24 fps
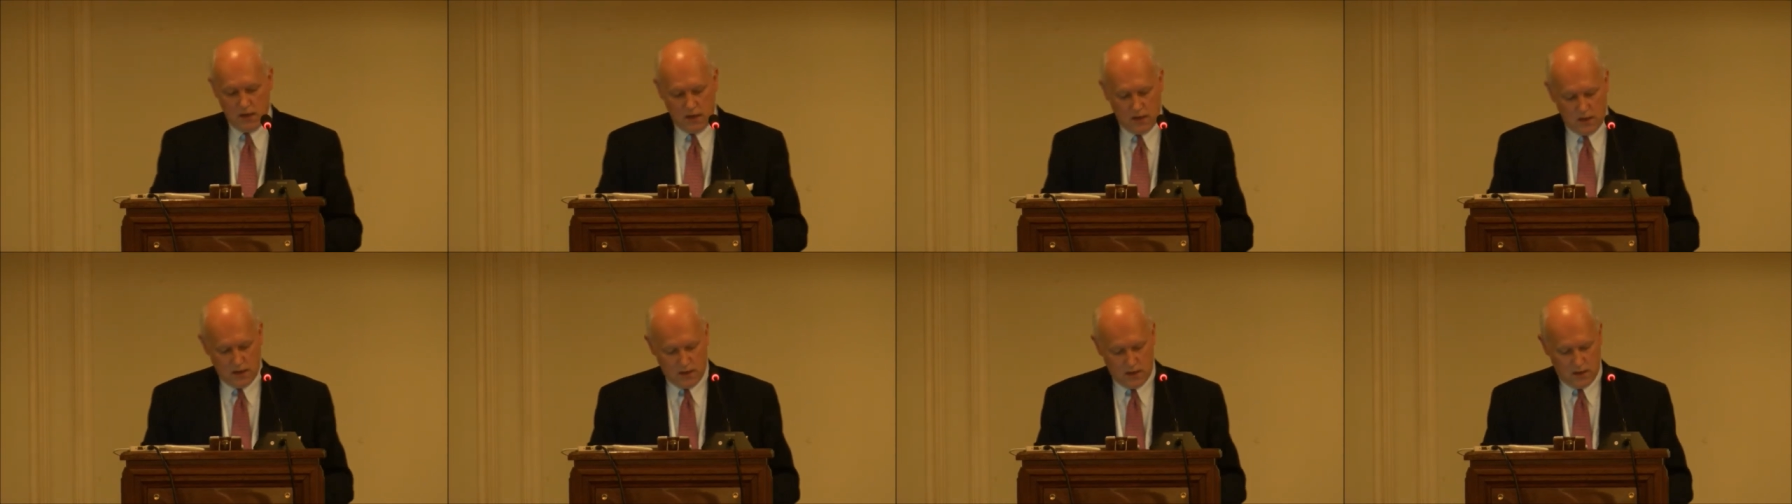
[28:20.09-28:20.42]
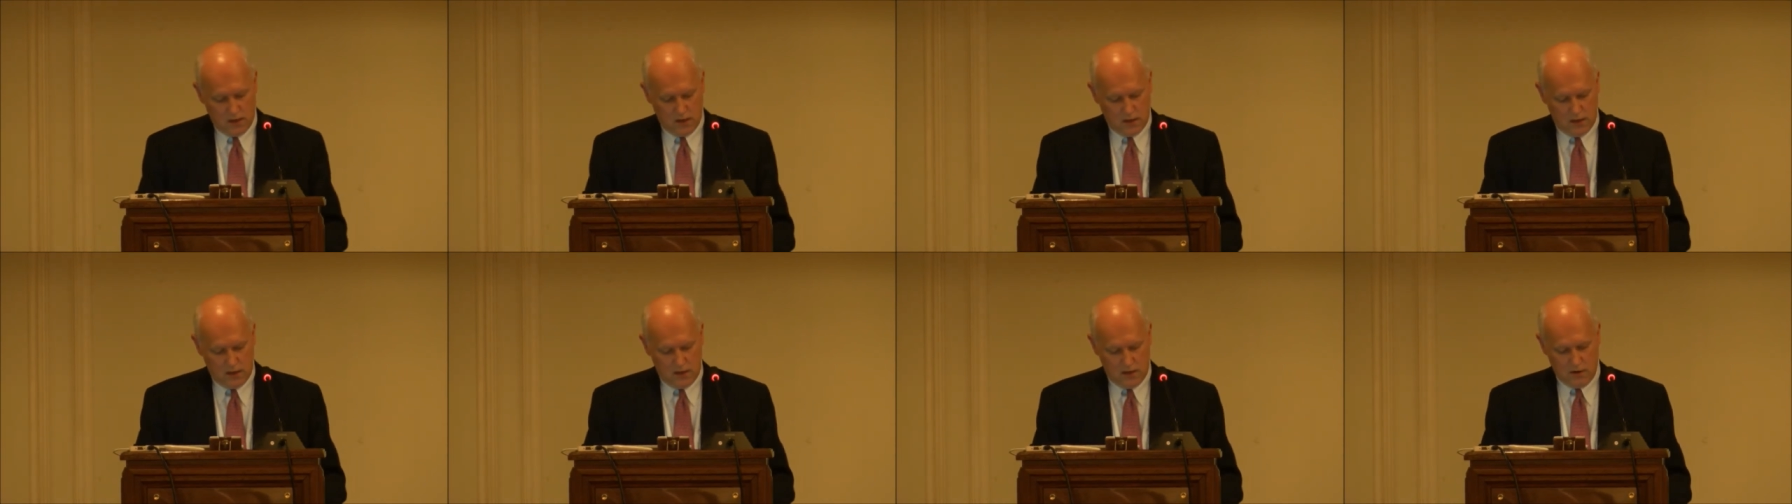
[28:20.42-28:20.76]

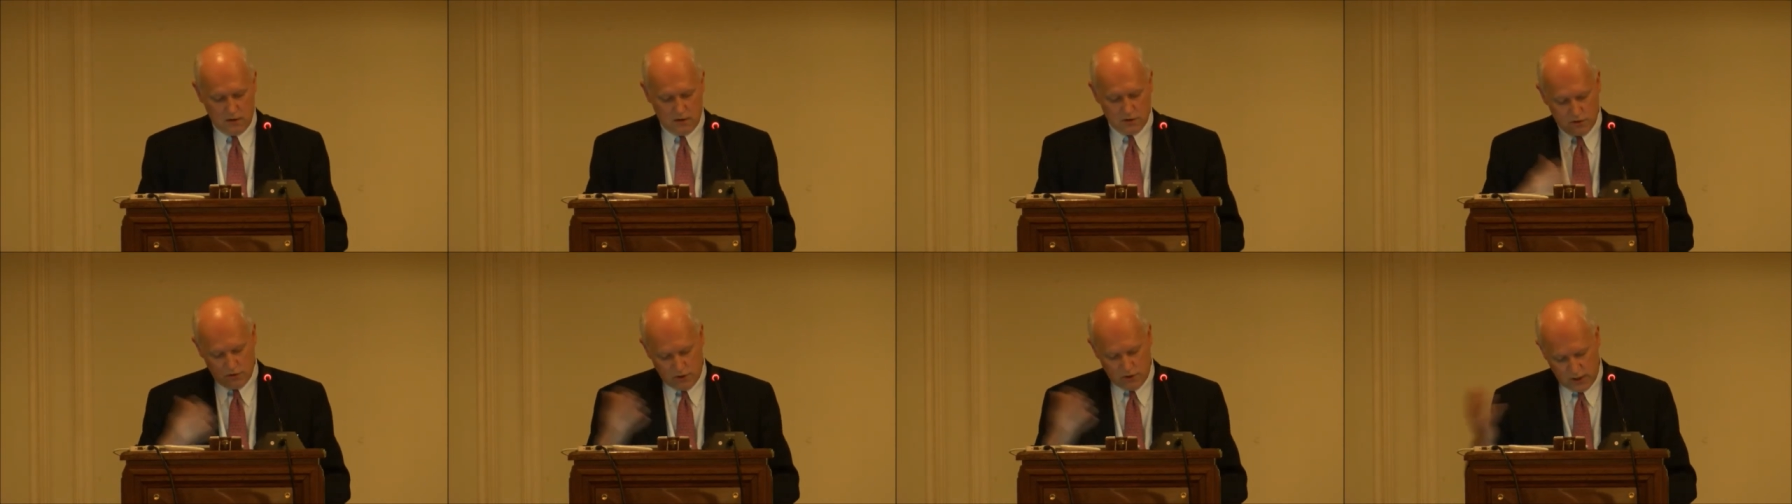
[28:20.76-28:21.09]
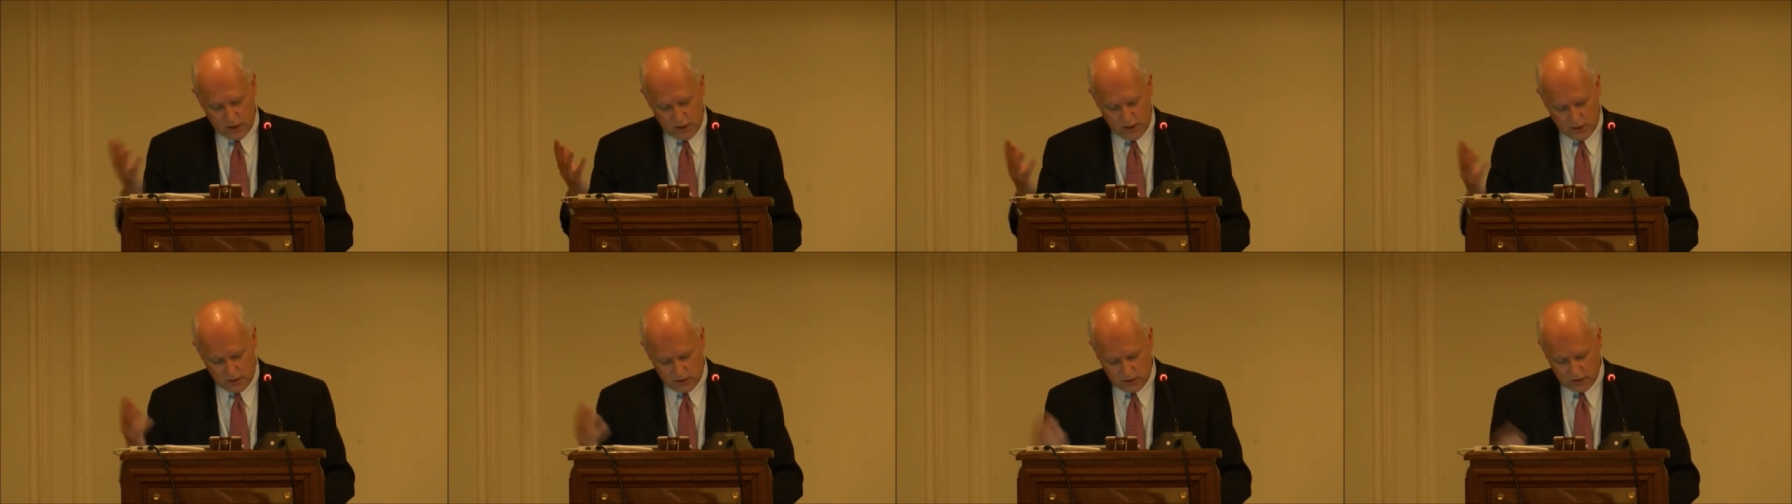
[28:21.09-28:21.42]
uh,
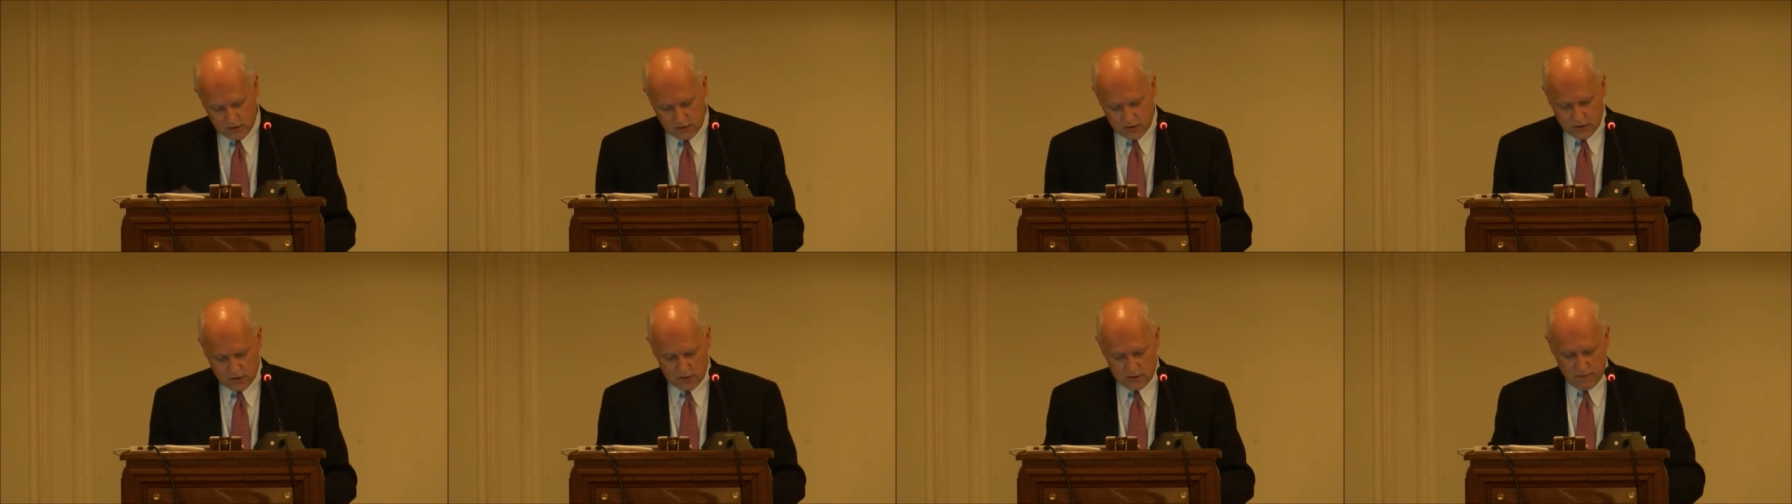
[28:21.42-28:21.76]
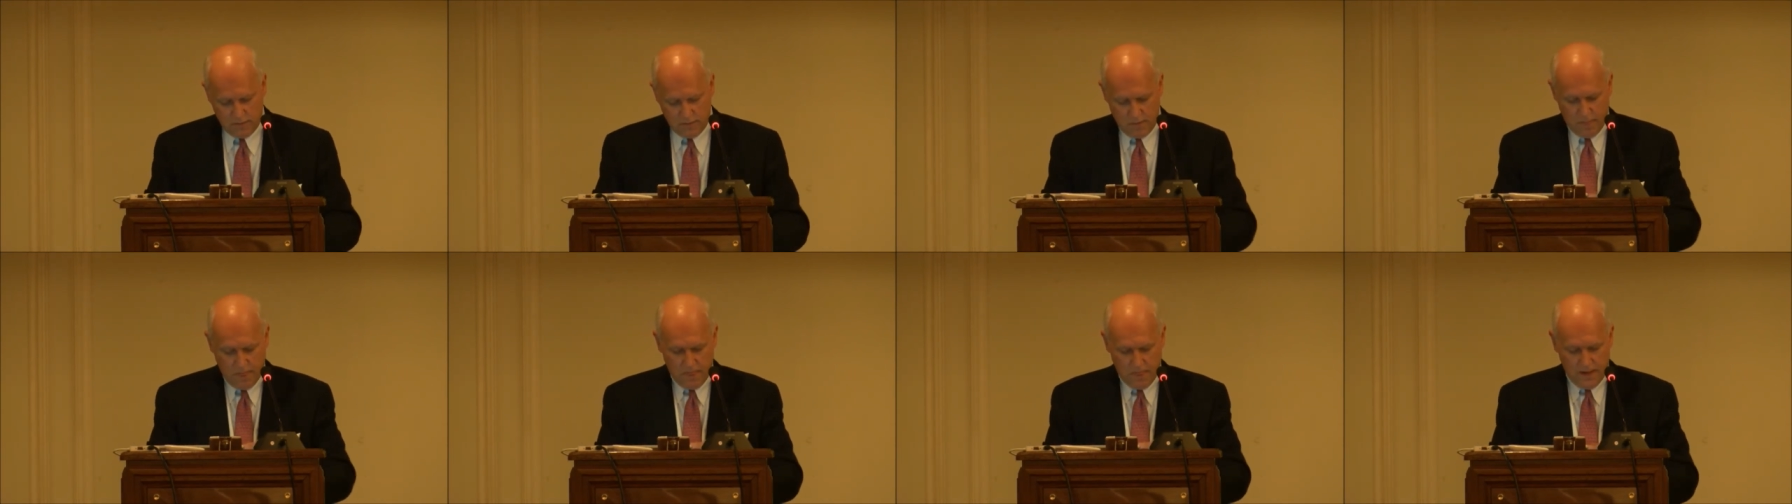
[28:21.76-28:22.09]
Australians,